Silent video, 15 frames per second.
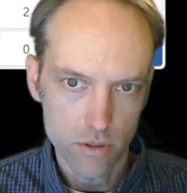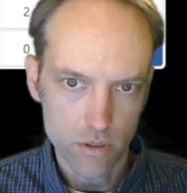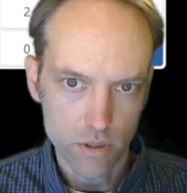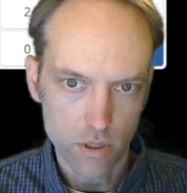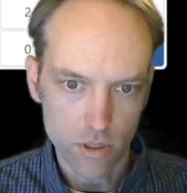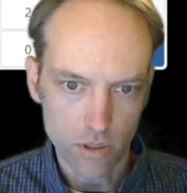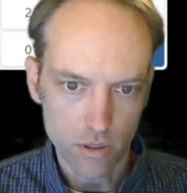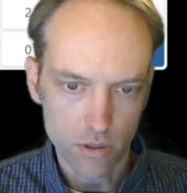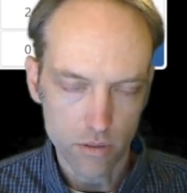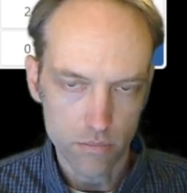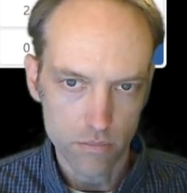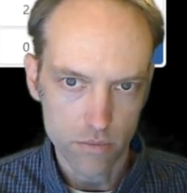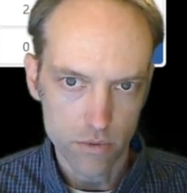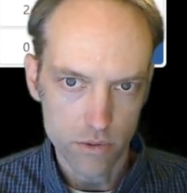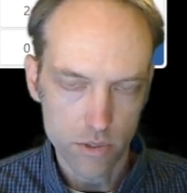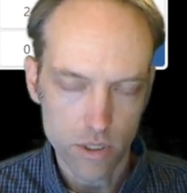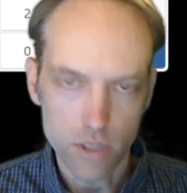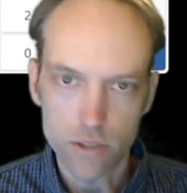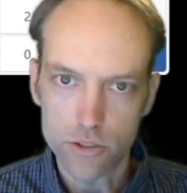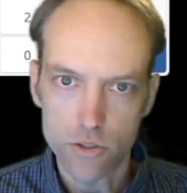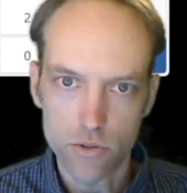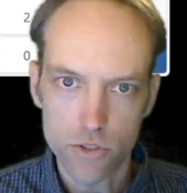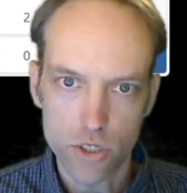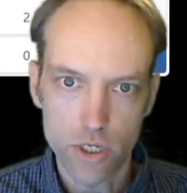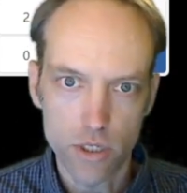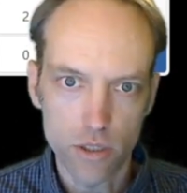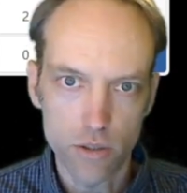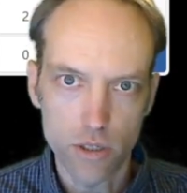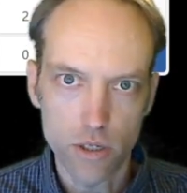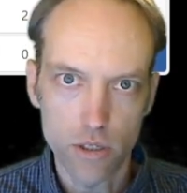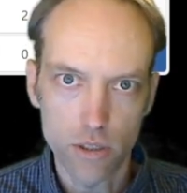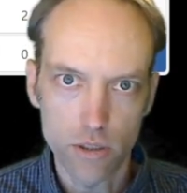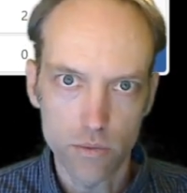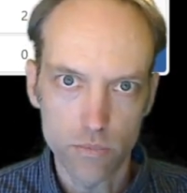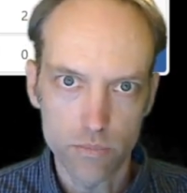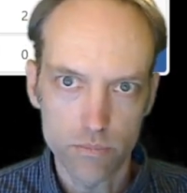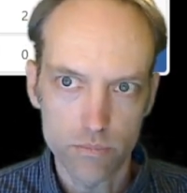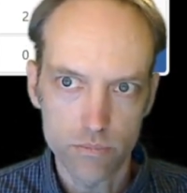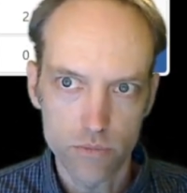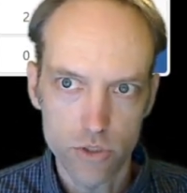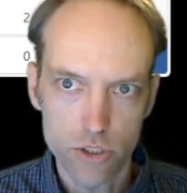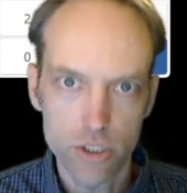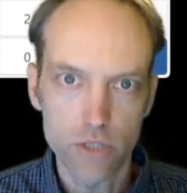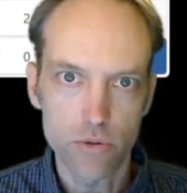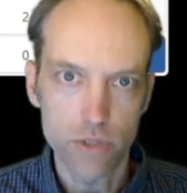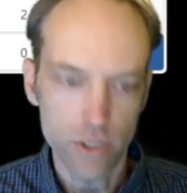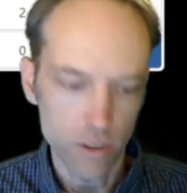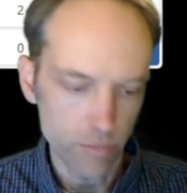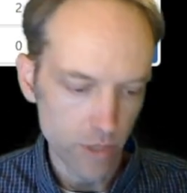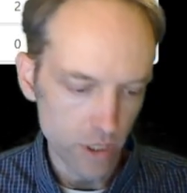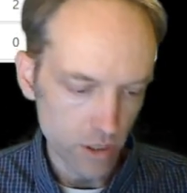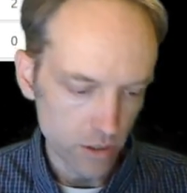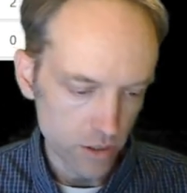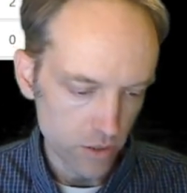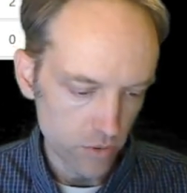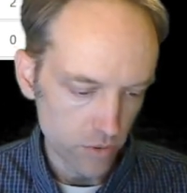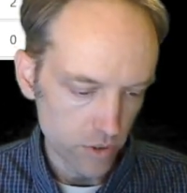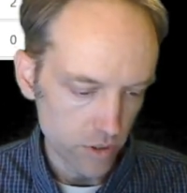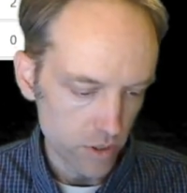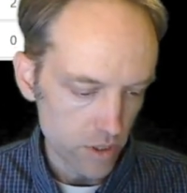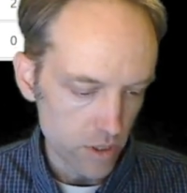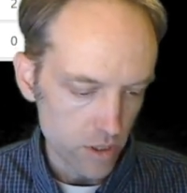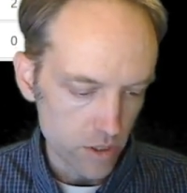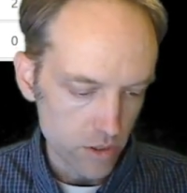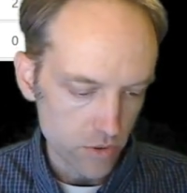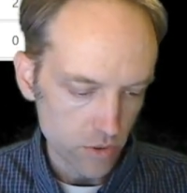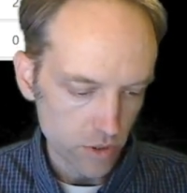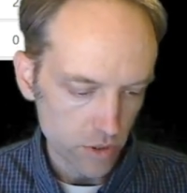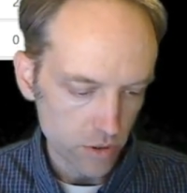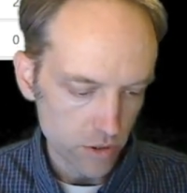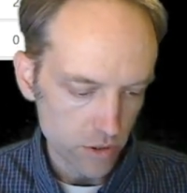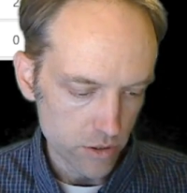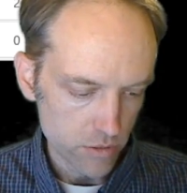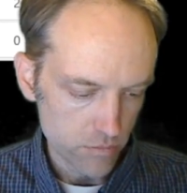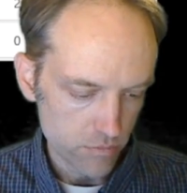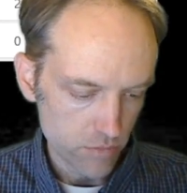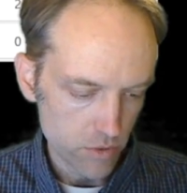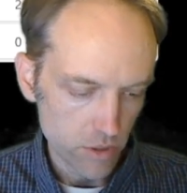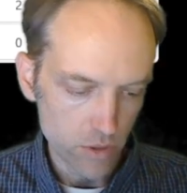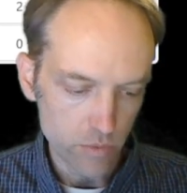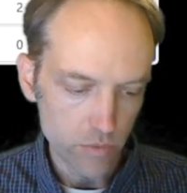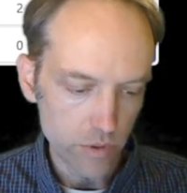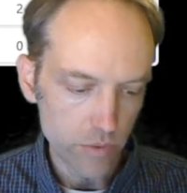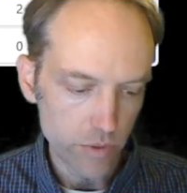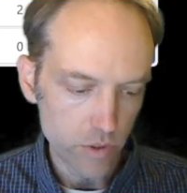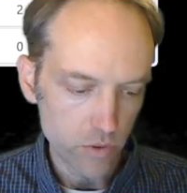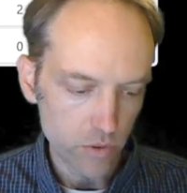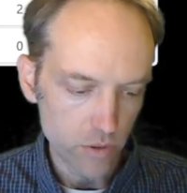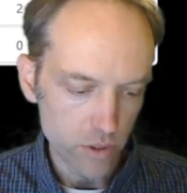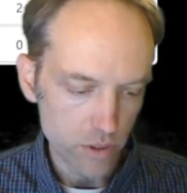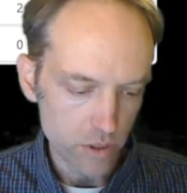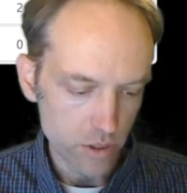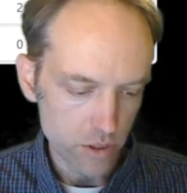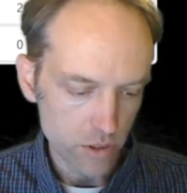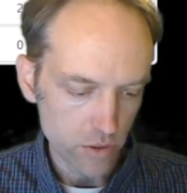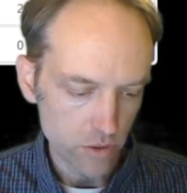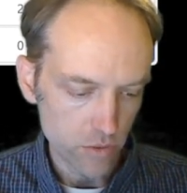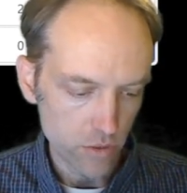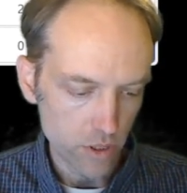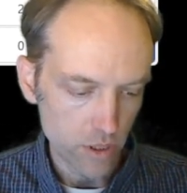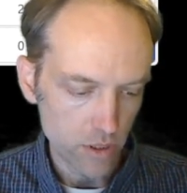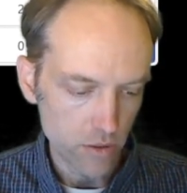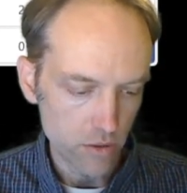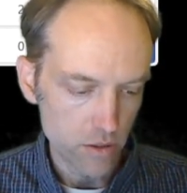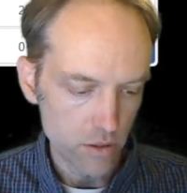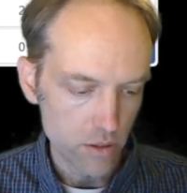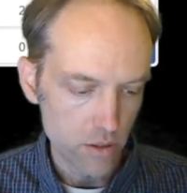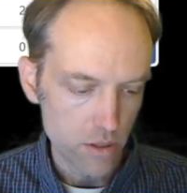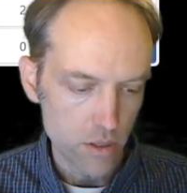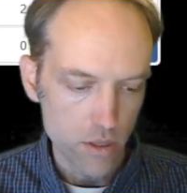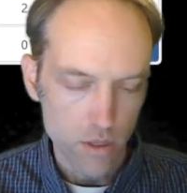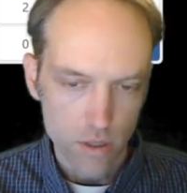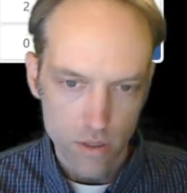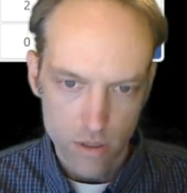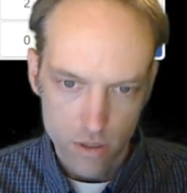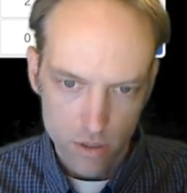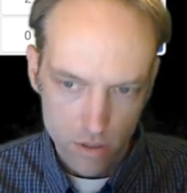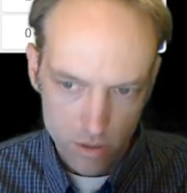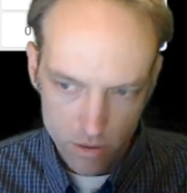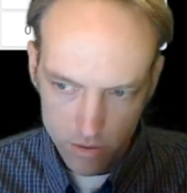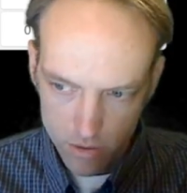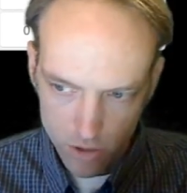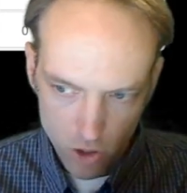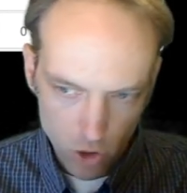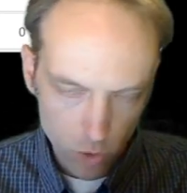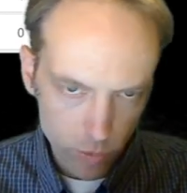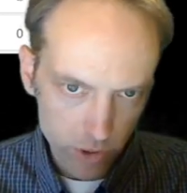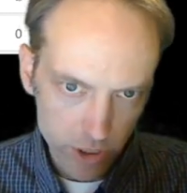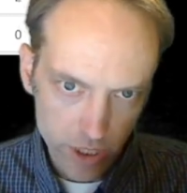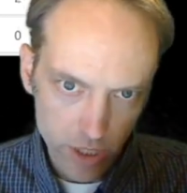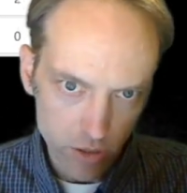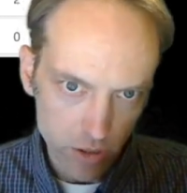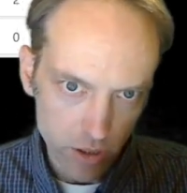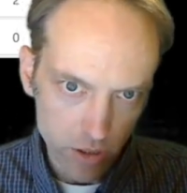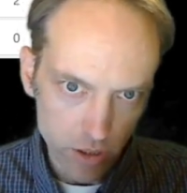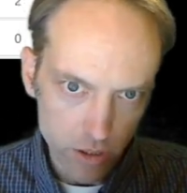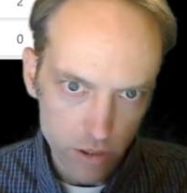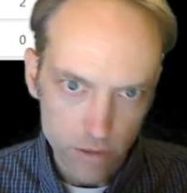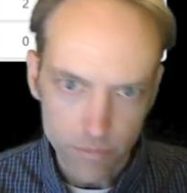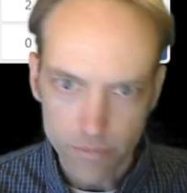uh, associate a, a Siri command to it. So I'm going to just you know re-record this to show you how. Open calculator